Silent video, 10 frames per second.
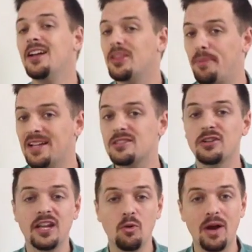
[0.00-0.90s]
The best
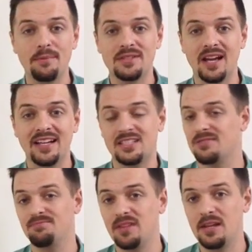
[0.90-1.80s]
looking websites,
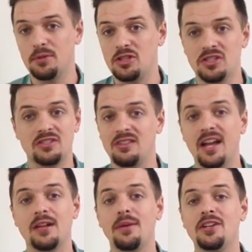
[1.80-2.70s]
images,
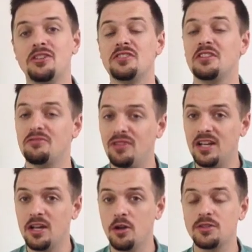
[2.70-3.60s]
animations, and
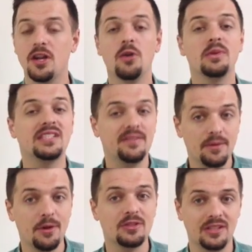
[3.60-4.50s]
videos receive the
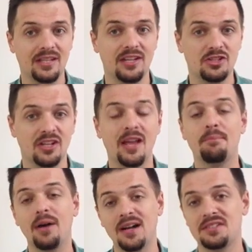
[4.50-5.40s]
most attention and
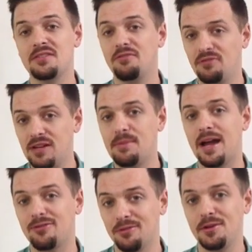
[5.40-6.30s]
positive
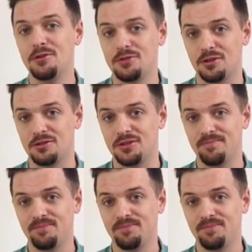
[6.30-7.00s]
feedback from users.